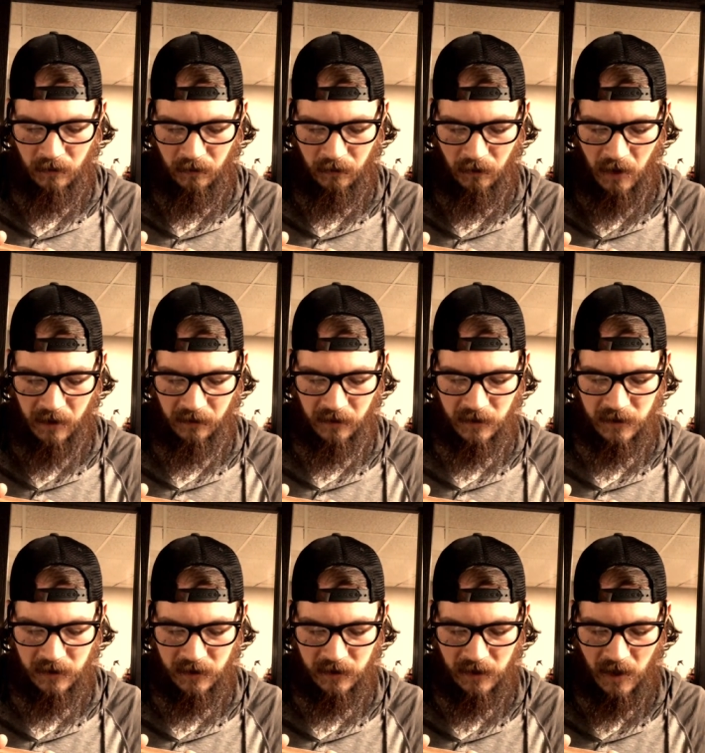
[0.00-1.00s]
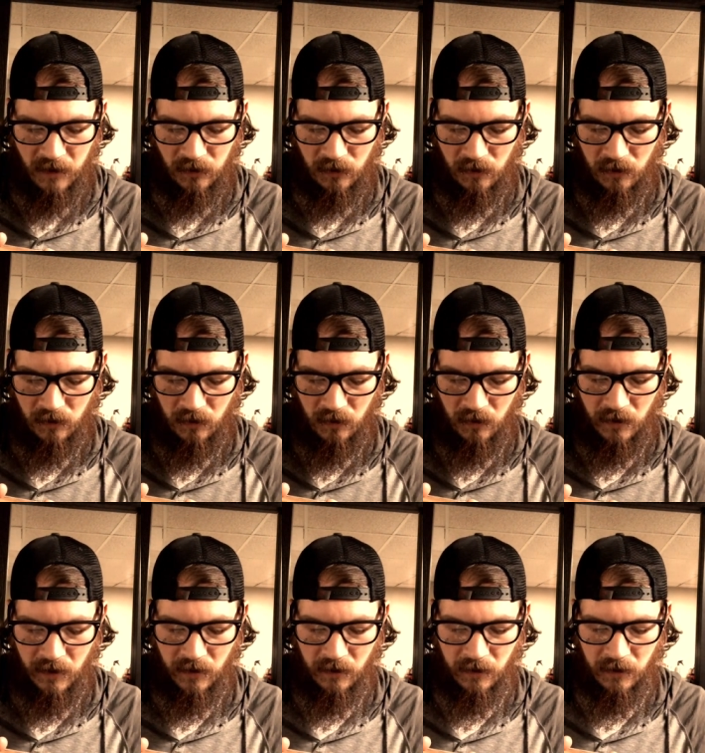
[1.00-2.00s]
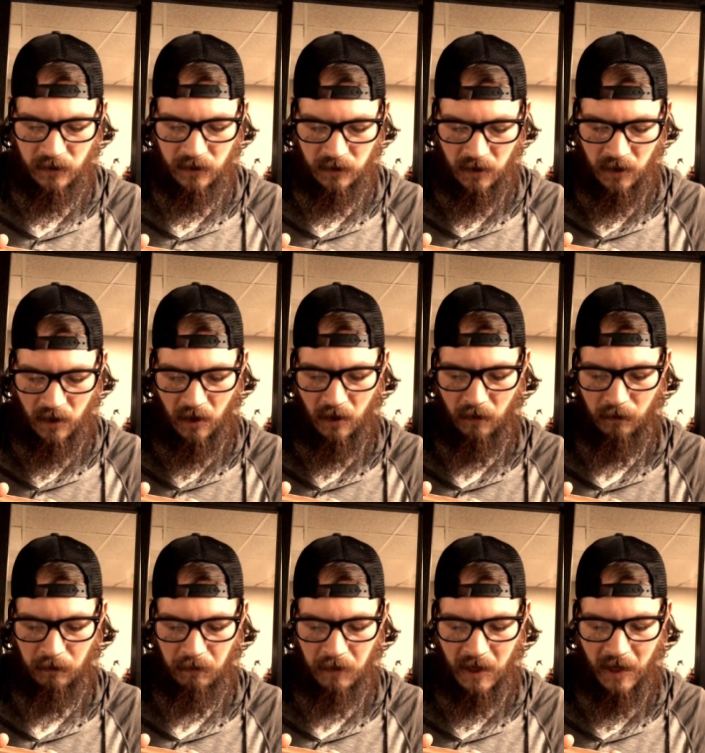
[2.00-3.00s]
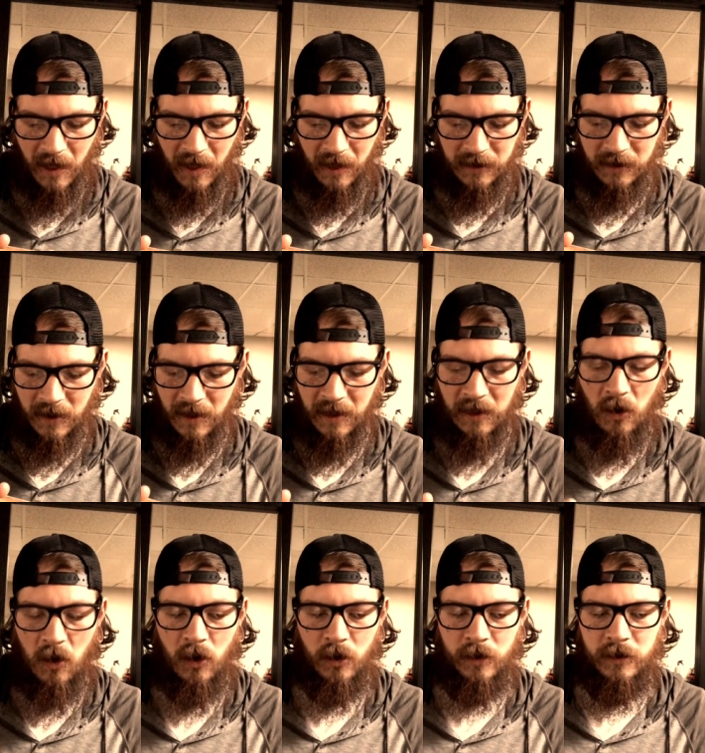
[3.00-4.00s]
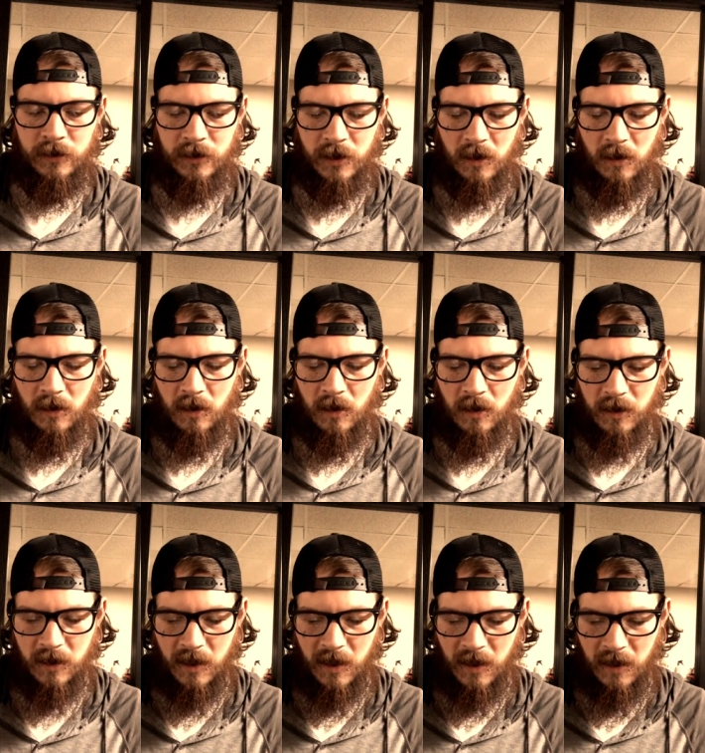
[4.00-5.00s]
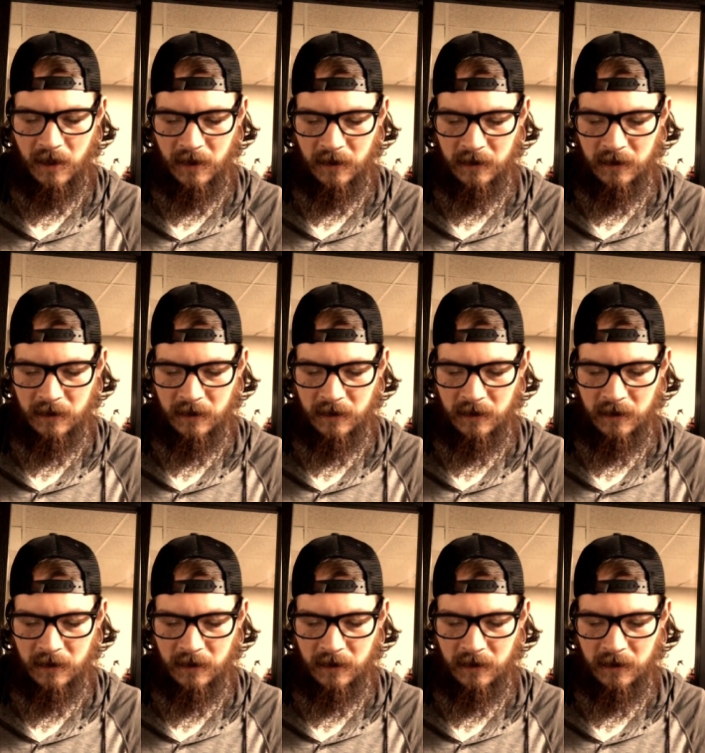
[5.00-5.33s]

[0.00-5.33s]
Fragrance essential oil of pine and orange. Oh yeah.